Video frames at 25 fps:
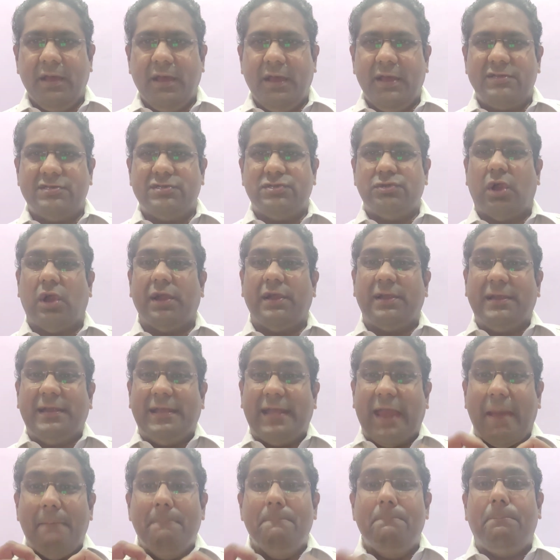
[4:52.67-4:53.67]
it's
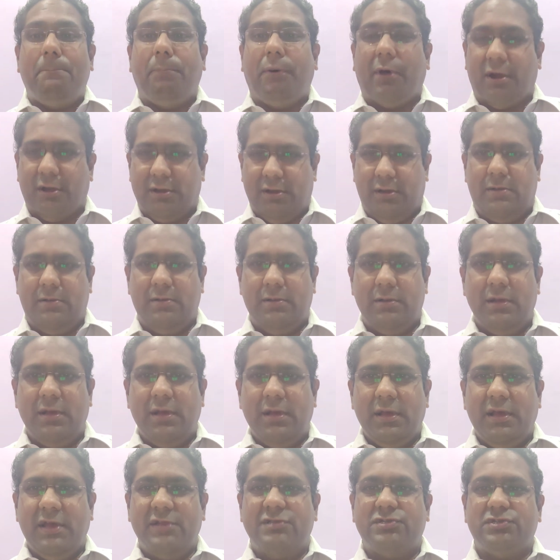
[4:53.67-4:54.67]
not tempered,
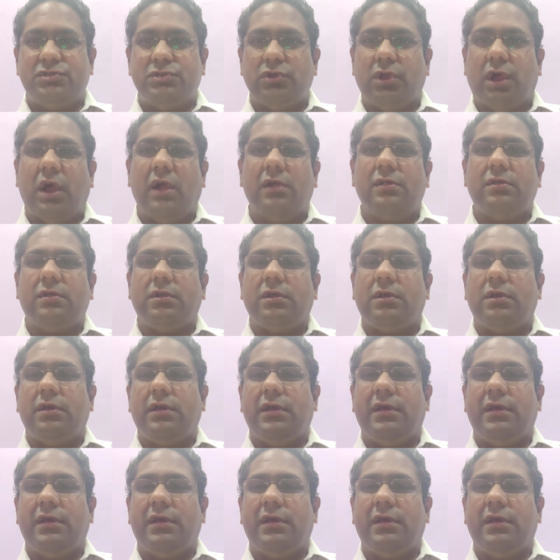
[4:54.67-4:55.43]
it's not